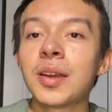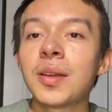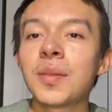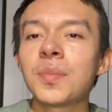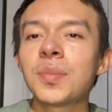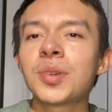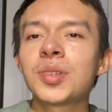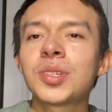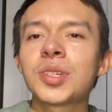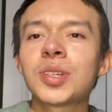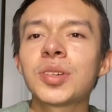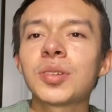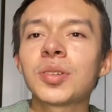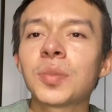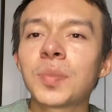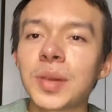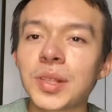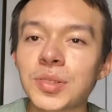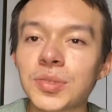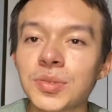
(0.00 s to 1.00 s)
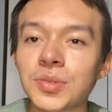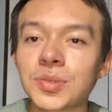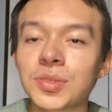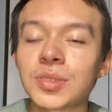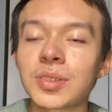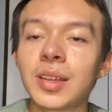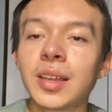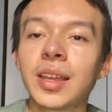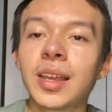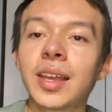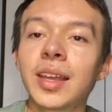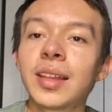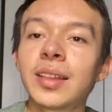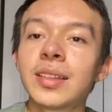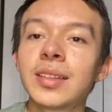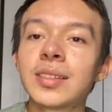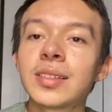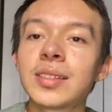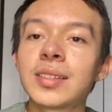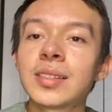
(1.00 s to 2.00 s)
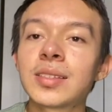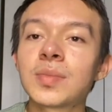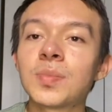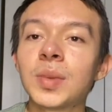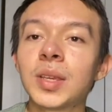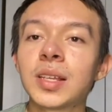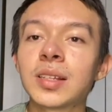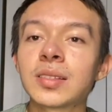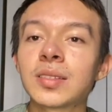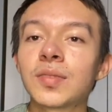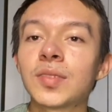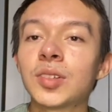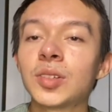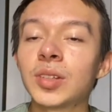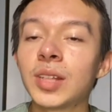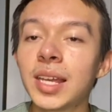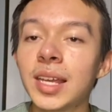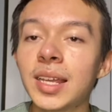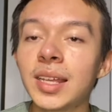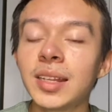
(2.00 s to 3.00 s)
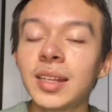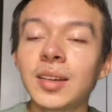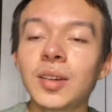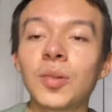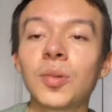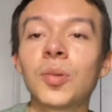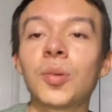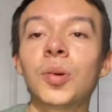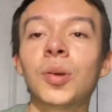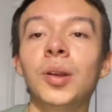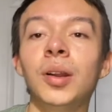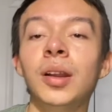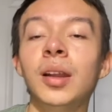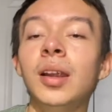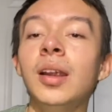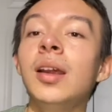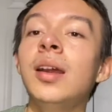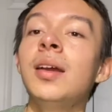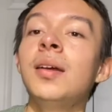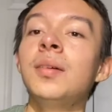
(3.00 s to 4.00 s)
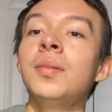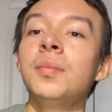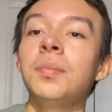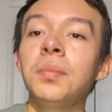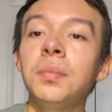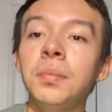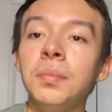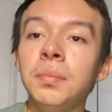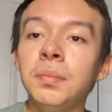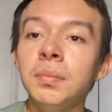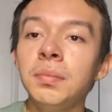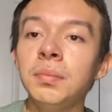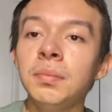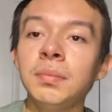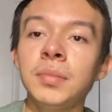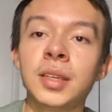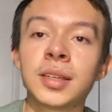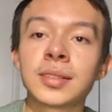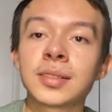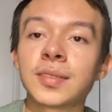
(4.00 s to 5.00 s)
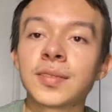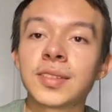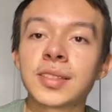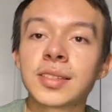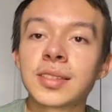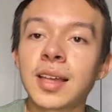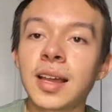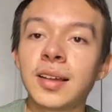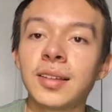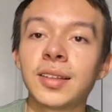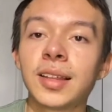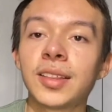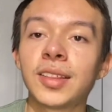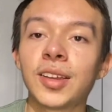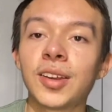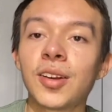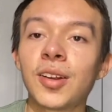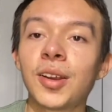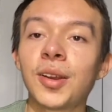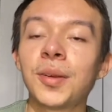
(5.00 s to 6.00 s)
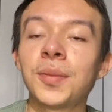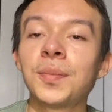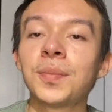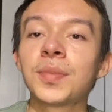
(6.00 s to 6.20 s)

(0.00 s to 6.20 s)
particular pencils, and this is because of their lead or because of the style that they are.